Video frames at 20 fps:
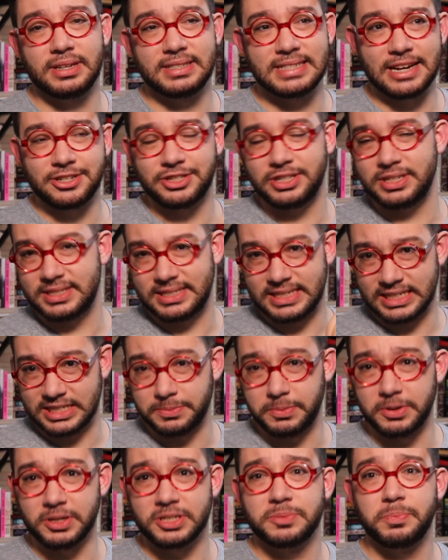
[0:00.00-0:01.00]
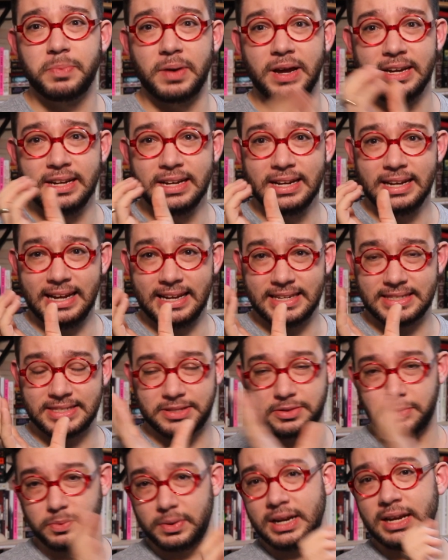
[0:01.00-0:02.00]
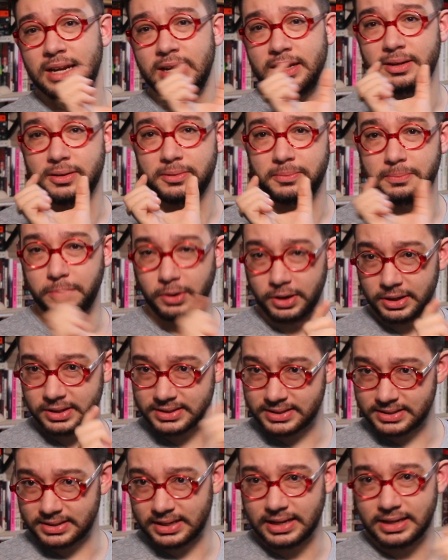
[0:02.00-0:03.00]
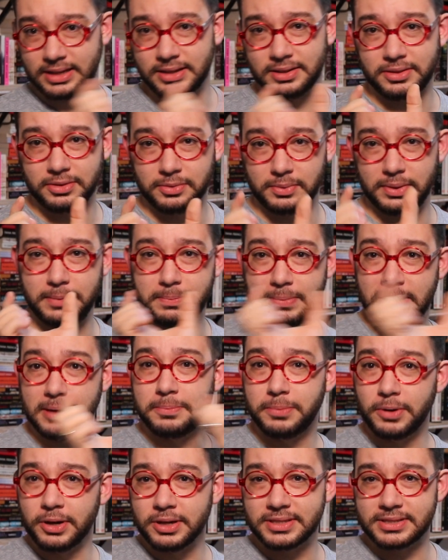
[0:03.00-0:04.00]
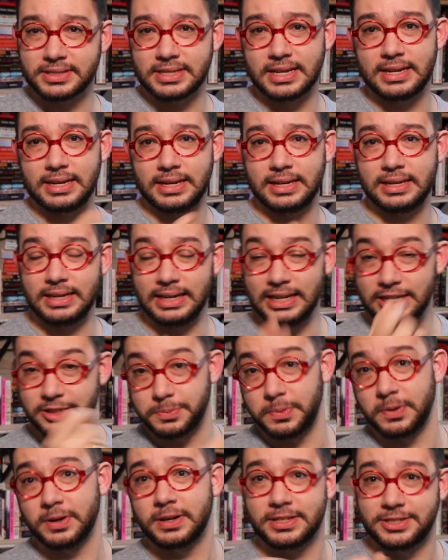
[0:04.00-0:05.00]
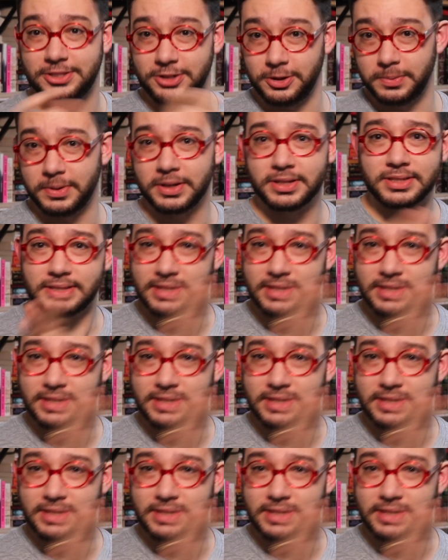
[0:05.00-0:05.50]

It's actually 6 books, but it's 3 books, like 3 big books, and then each book is 2 books.